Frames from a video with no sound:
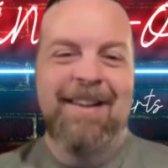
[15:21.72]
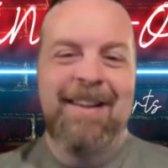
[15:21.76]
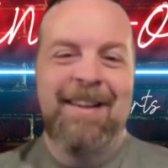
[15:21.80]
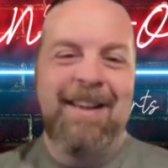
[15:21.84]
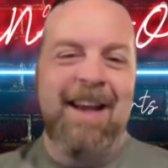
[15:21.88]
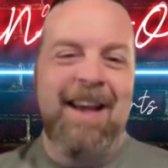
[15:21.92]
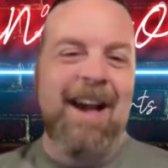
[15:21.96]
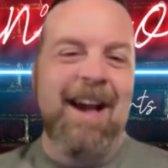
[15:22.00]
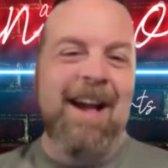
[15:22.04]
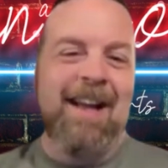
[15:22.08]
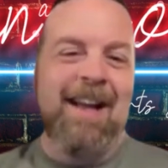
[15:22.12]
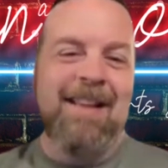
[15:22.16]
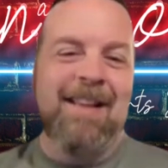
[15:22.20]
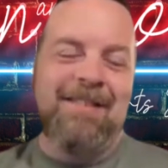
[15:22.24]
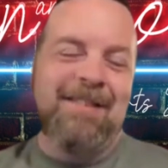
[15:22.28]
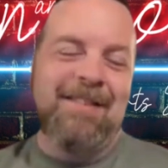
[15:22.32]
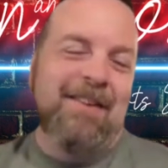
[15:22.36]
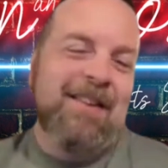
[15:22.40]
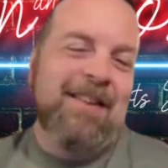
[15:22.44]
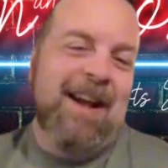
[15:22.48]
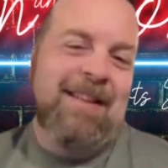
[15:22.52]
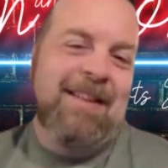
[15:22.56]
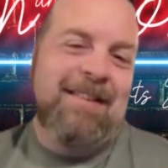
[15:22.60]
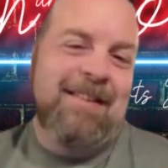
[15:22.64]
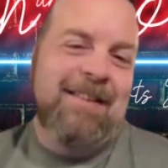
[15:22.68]
Yeah, so
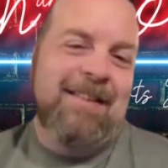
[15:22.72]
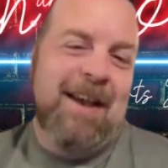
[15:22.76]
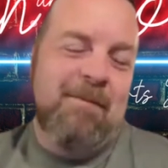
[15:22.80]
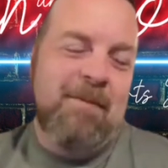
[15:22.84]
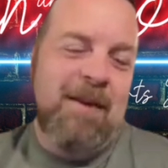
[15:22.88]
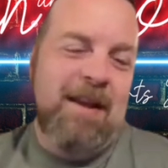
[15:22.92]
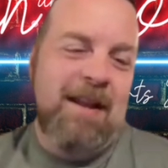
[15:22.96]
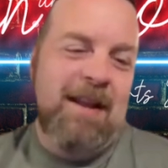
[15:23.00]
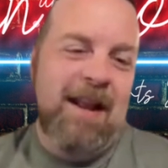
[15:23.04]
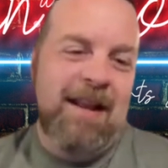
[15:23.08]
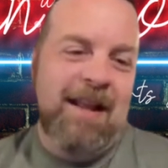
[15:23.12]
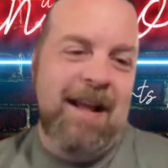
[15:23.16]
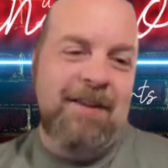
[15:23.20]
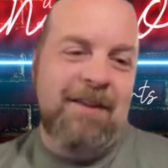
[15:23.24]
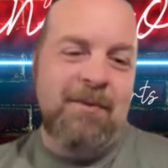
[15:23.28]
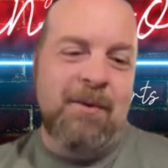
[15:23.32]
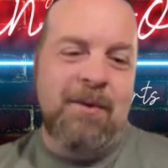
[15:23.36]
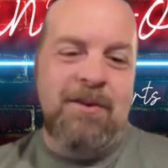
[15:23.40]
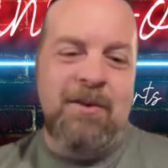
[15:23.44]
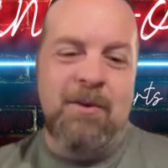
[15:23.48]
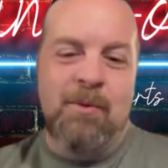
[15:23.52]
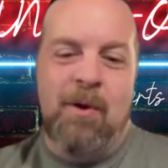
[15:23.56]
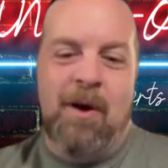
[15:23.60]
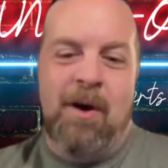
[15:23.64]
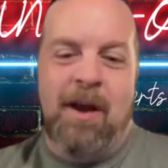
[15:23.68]
that's, I mean, and that's
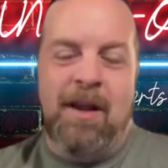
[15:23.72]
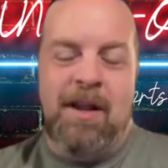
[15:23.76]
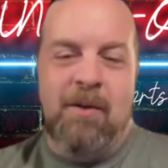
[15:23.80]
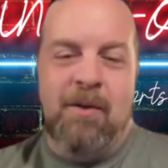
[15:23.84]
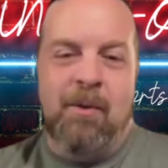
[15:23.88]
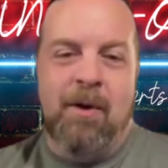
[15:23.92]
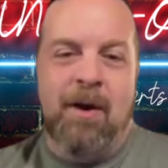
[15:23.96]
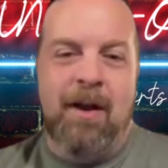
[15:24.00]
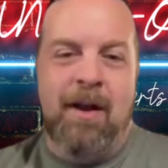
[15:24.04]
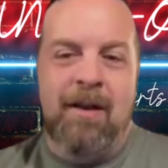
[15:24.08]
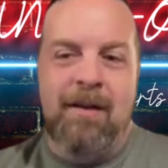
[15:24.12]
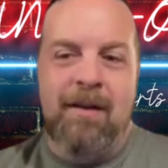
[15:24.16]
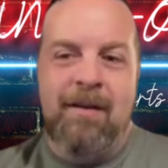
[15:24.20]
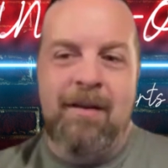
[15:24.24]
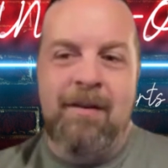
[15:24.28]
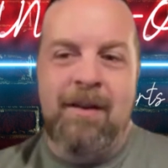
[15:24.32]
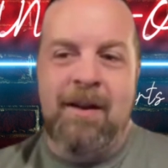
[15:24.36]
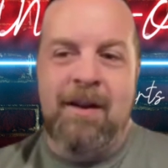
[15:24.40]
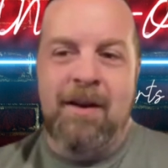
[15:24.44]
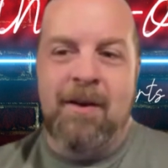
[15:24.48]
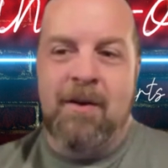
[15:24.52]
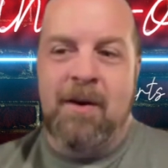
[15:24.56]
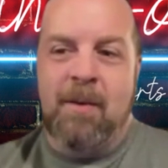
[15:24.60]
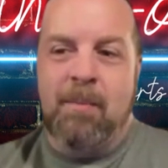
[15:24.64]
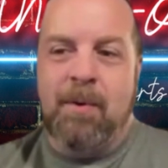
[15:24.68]
what you want. You want,
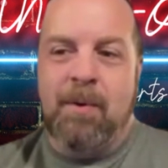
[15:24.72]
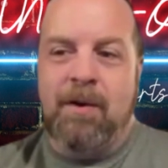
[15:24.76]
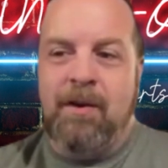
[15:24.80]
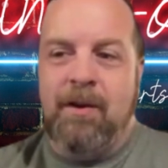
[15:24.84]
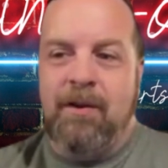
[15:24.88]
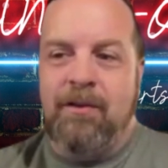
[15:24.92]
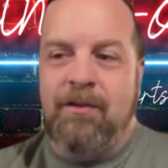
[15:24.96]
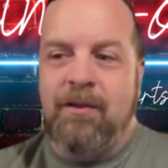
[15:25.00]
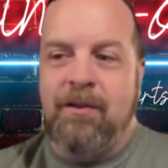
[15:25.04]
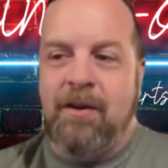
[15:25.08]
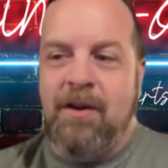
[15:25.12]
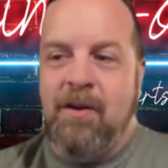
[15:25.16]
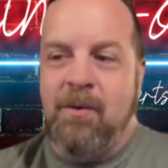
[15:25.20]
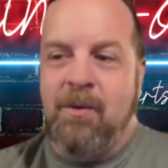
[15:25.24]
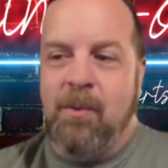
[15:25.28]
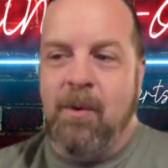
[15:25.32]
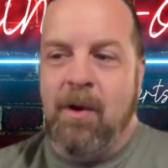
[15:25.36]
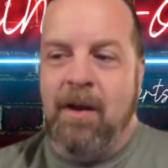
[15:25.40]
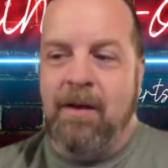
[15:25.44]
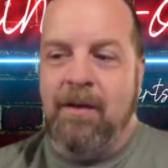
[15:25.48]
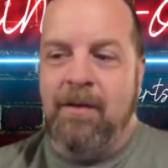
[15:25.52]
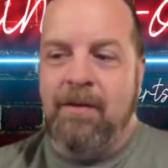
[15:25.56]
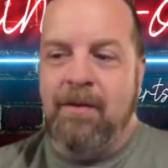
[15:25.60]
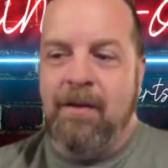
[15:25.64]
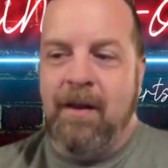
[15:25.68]
in a producer, you
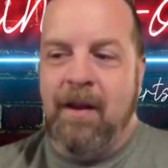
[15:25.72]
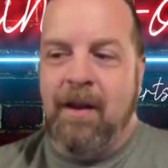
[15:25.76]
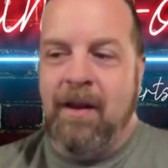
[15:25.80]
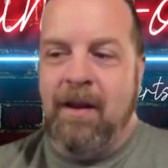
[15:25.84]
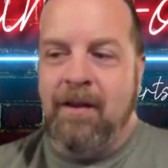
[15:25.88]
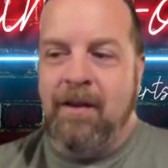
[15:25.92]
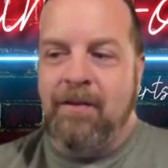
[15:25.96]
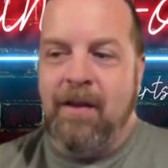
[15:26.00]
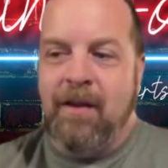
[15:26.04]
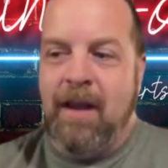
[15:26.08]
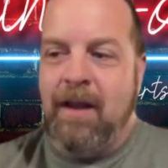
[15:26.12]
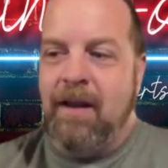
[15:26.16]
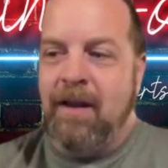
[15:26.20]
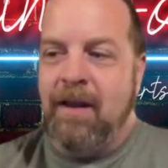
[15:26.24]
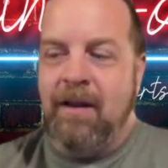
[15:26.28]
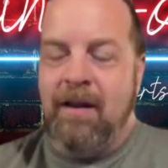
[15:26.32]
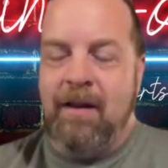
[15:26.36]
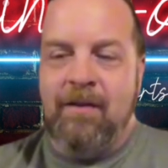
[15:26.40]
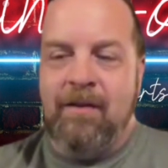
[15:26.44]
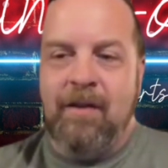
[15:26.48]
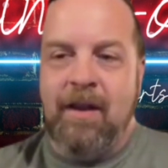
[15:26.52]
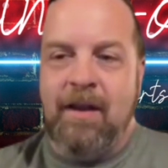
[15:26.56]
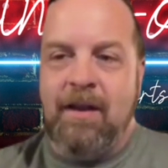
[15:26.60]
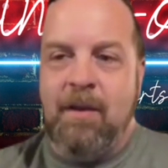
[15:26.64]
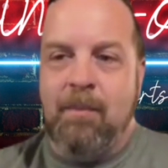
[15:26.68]
want to, it's like
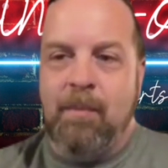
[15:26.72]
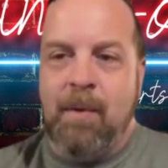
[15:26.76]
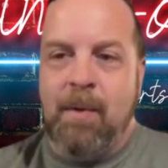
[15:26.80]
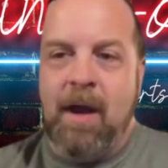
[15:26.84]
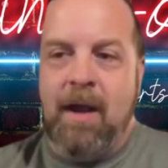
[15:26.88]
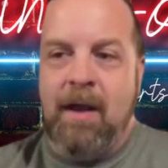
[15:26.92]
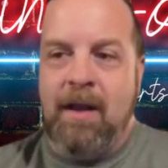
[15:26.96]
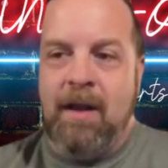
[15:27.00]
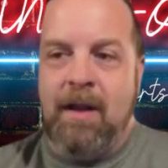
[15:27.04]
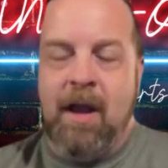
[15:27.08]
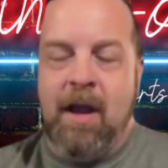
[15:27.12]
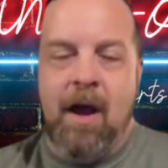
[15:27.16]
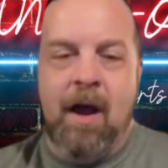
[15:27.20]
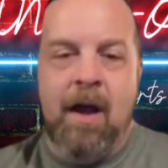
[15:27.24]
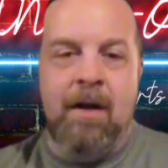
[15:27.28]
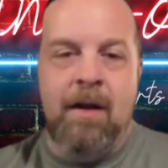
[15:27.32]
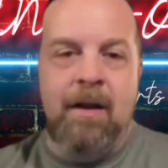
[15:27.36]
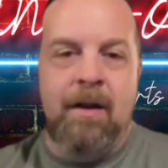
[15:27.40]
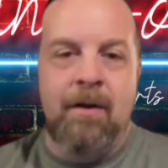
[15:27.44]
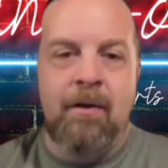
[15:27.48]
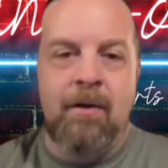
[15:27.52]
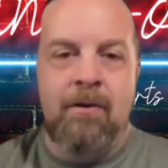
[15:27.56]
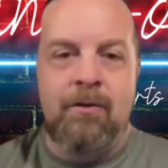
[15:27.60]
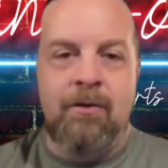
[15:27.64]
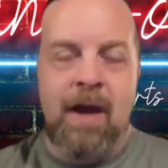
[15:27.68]
you buy a yacht,
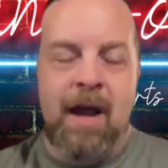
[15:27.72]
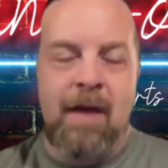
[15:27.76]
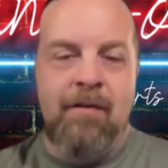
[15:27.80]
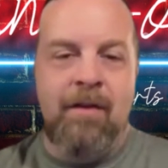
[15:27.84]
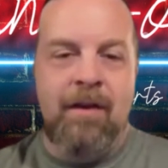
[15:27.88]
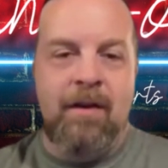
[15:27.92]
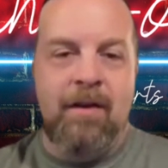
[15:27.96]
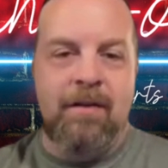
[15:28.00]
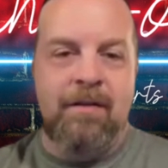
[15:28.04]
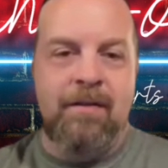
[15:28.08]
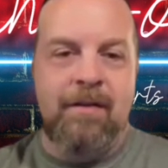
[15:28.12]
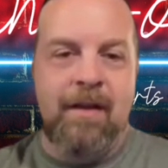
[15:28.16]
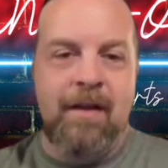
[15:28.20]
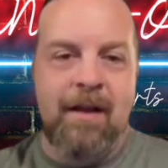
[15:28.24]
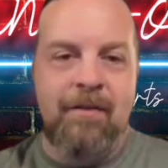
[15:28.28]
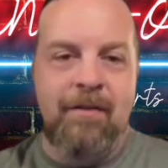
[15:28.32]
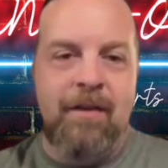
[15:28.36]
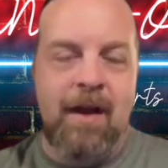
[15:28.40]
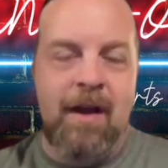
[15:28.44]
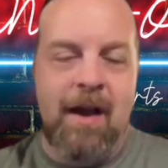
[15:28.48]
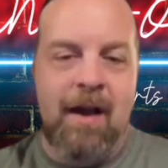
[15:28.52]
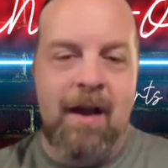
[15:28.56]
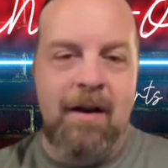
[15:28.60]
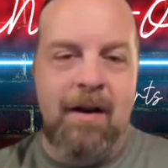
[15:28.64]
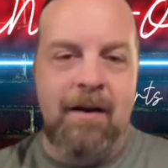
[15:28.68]
you don't drive it yourself,
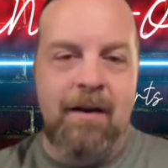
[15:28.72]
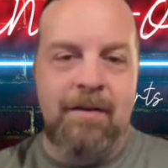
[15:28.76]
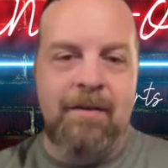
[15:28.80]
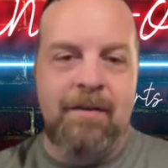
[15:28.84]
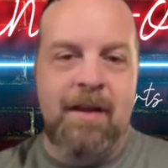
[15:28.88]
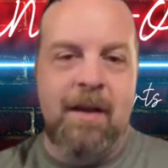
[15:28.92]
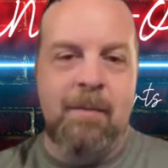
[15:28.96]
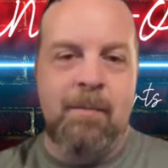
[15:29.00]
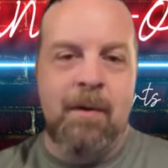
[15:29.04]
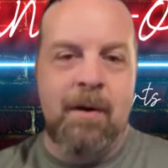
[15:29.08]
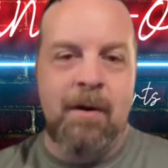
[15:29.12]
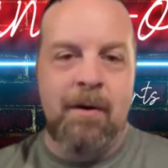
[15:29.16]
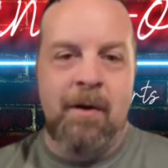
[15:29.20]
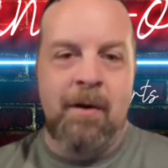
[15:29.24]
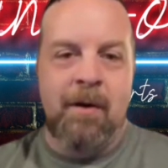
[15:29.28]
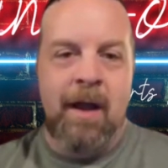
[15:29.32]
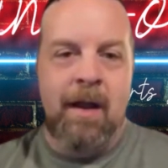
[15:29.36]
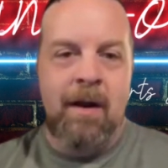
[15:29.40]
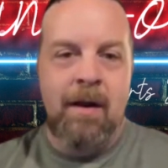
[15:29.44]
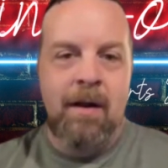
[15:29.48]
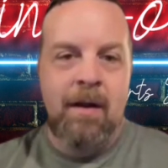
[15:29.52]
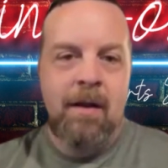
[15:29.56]
you hire a skipper, right?